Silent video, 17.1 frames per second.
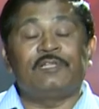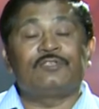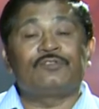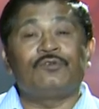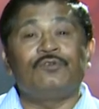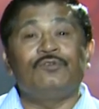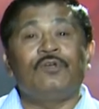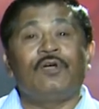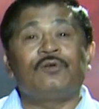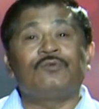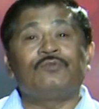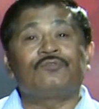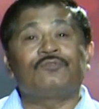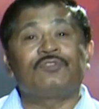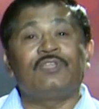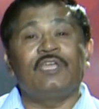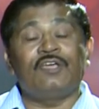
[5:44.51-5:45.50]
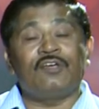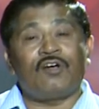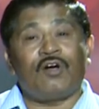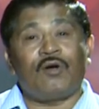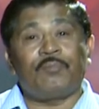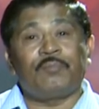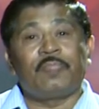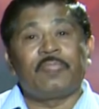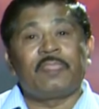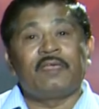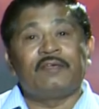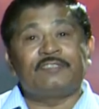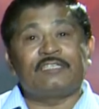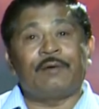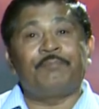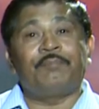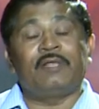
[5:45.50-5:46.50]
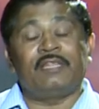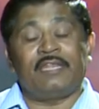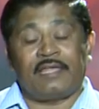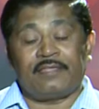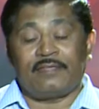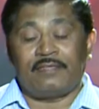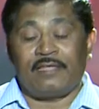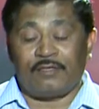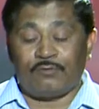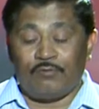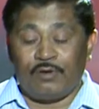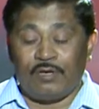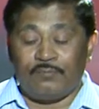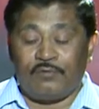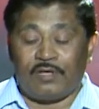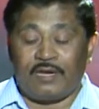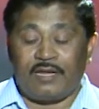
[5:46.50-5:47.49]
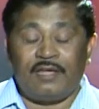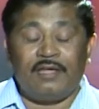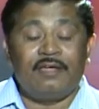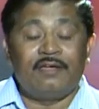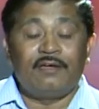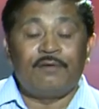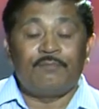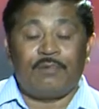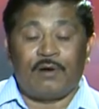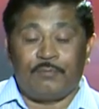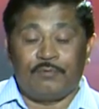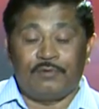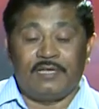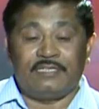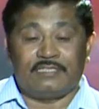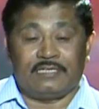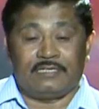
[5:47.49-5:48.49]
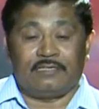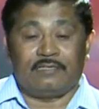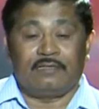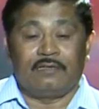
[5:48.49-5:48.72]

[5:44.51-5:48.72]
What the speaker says: So, you have to think of sample rather than going for a population.